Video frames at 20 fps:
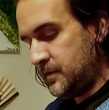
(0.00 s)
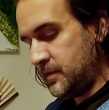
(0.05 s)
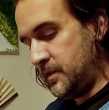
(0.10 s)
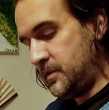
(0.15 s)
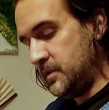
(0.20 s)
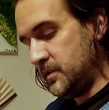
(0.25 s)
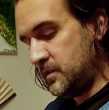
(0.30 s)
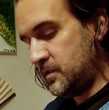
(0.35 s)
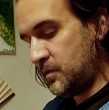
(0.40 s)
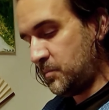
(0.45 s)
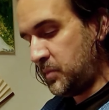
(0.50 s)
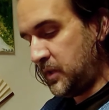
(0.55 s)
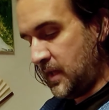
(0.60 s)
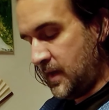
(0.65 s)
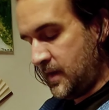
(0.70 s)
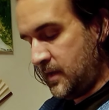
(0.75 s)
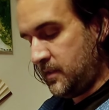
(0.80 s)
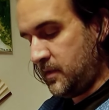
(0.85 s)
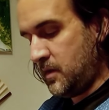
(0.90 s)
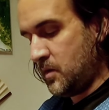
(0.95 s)
such as
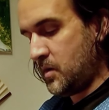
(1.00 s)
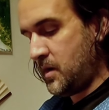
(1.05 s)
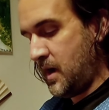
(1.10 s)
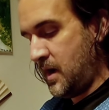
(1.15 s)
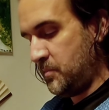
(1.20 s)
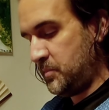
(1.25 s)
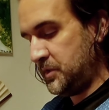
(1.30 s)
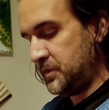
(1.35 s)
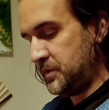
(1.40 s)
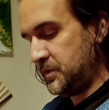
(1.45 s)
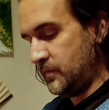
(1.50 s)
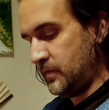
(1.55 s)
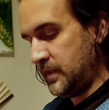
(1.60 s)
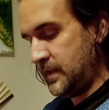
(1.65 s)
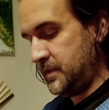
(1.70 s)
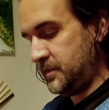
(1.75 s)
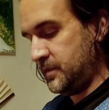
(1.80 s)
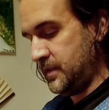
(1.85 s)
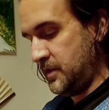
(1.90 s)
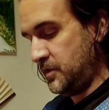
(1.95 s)
supplying the Ocampa
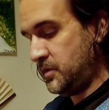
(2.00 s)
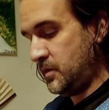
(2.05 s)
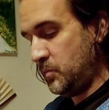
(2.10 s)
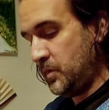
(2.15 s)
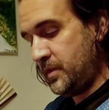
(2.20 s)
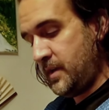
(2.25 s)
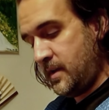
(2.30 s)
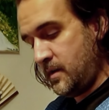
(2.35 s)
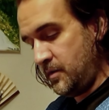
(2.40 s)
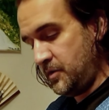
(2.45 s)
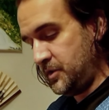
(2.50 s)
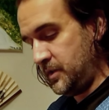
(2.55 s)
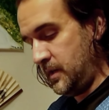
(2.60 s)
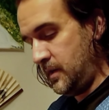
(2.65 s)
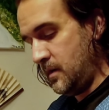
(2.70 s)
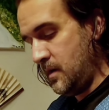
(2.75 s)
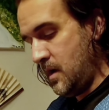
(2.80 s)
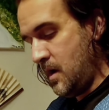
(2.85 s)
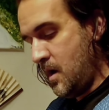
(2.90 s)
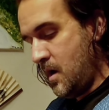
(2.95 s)
civilization with
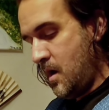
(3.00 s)
energy,